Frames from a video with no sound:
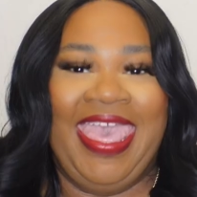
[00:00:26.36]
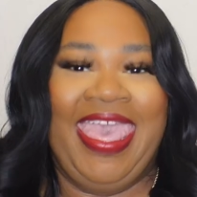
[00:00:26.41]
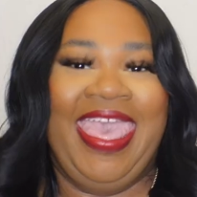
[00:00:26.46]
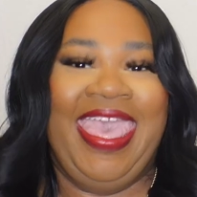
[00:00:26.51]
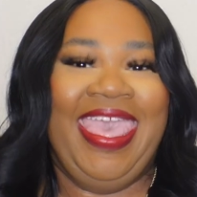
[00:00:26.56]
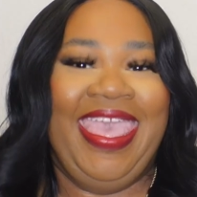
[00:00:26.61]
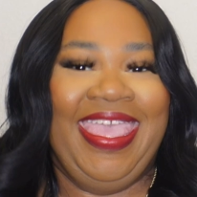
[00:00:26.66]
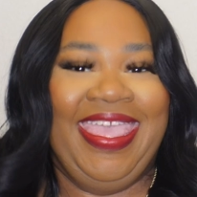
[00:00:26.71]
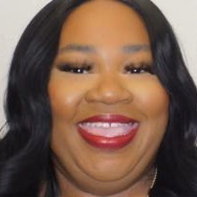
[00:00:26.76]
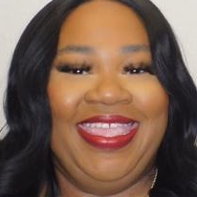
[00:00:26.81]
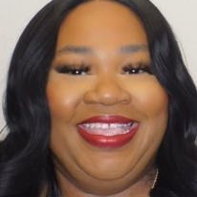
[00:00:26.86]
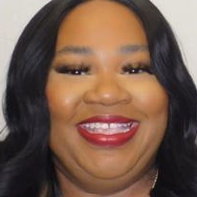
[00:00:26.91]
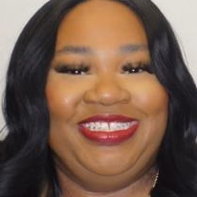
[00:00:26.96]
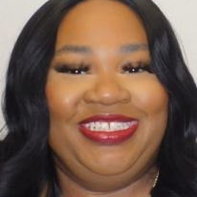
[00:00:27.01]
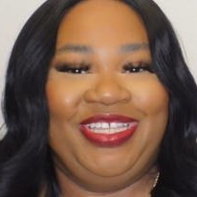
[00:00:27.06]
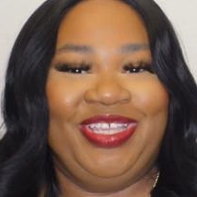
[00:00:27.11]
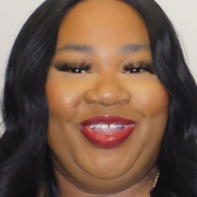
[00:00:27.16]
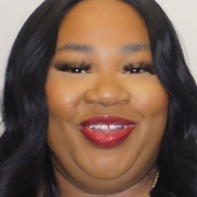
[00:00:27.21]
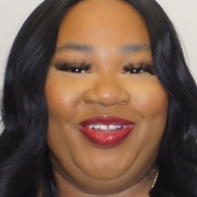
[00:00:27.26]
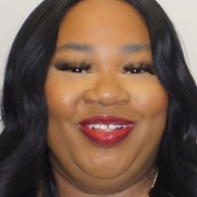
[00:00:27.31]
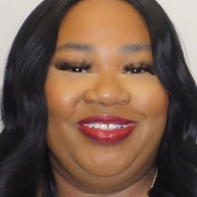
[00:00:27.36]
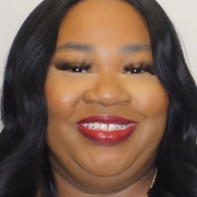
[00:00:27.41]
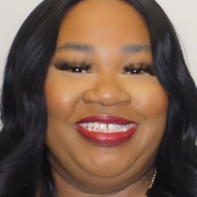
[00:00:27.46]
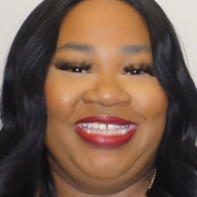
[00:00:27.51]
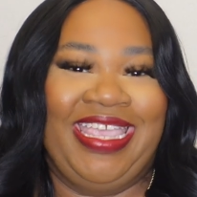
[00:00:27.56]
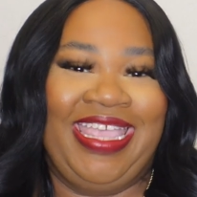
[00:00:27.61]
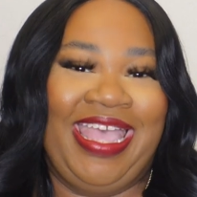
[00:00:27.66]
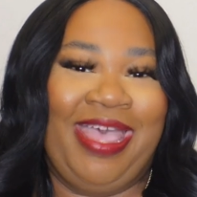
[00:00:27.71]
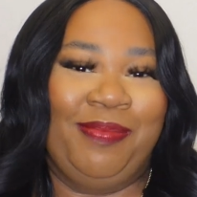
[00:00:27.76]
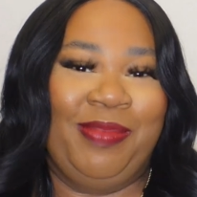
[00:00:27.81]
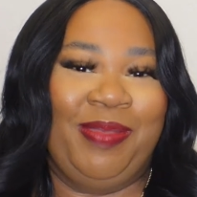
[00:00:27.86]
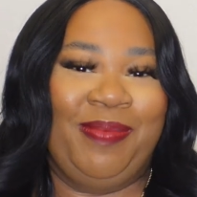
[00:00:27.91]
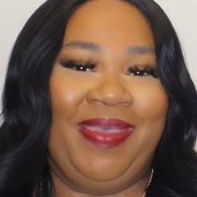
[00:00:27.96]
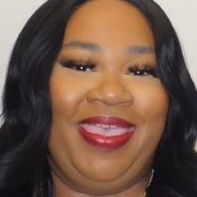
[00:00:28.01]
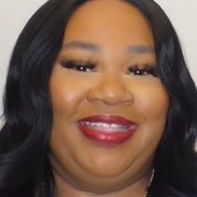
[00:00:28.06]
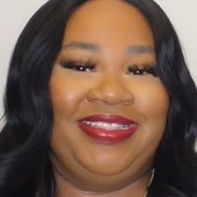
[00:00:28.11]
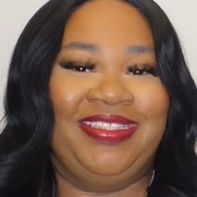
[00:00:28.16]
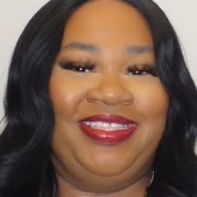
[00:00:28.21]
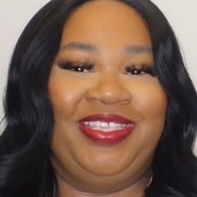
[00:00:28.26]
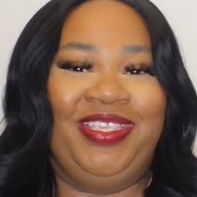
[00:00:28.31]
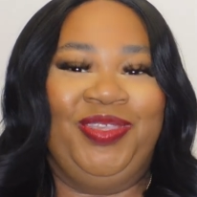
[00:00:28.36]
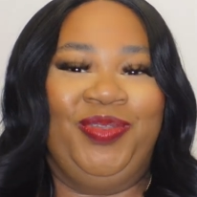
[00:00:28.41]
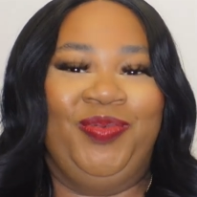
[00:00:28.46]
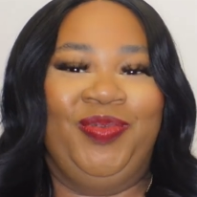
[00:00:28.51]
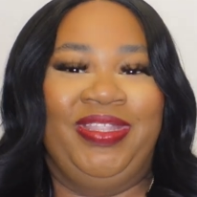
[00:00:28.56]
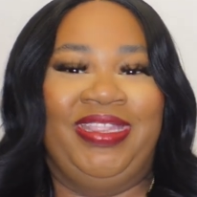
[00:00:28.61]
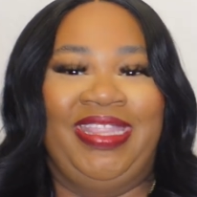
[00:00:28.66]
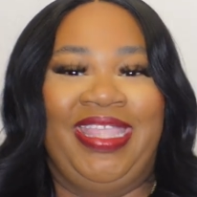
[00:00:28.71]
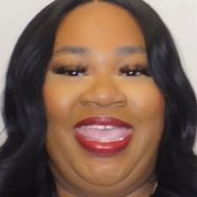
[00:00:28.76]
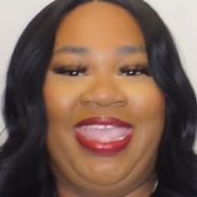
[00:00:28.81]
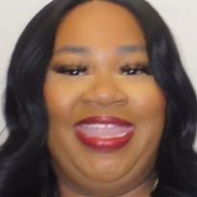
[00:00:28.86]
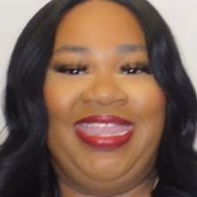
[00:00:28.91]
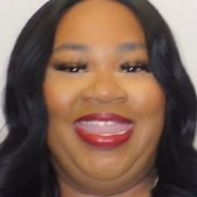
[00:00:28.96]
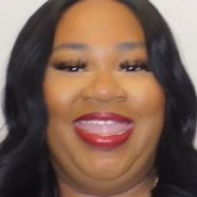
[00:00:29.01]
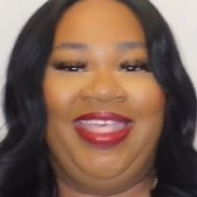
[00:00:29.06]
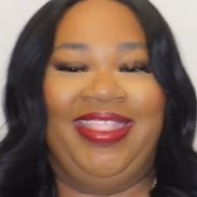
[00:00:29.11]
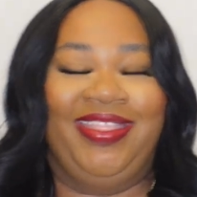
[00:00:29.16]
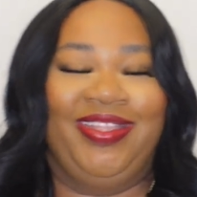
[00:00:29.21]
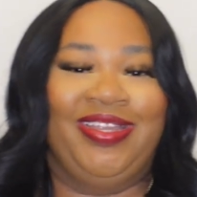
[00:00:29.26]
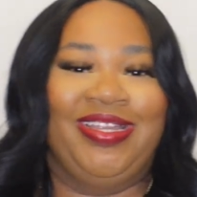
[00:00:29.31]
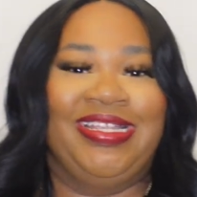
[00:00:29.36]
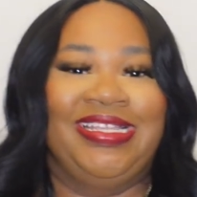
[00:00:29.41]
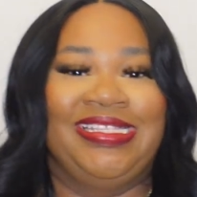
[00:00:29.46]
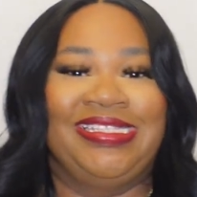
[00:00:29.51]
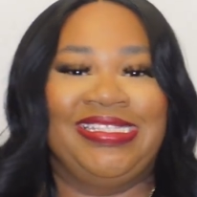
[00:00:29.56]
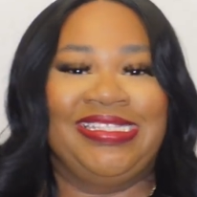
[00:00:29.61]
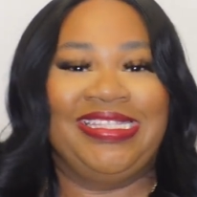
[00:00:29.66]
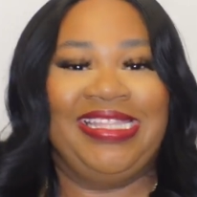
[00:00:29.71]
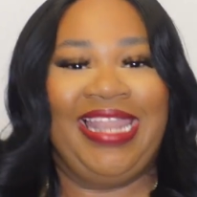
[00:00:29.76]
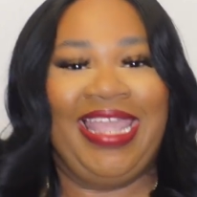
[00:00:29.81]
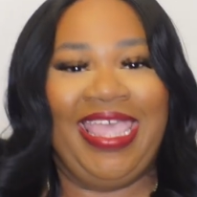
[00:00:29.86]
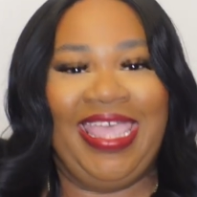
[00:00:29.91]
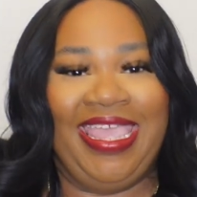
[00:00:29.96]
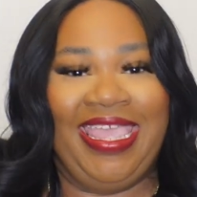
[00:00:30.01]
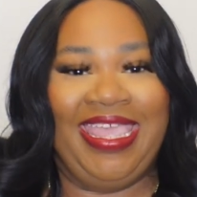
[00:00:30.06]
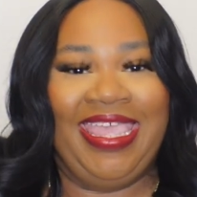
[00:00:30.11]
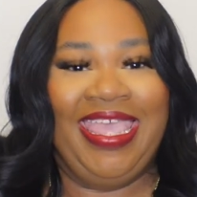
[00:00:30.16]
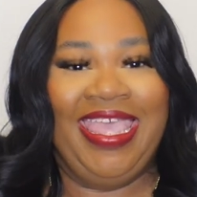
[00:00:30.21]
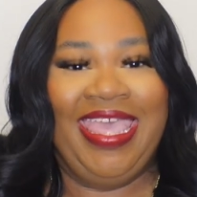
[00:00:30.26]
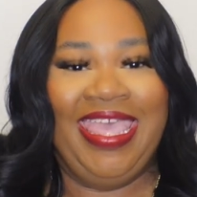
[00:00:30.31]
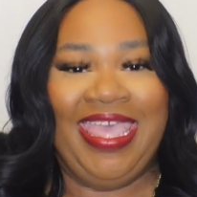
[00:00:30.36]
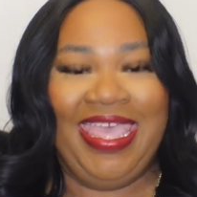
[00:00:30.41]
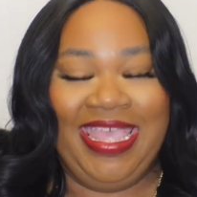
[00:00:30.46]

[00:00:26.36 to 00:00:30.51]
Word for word: Hey, it's your girl Jay coming back to you with another slay.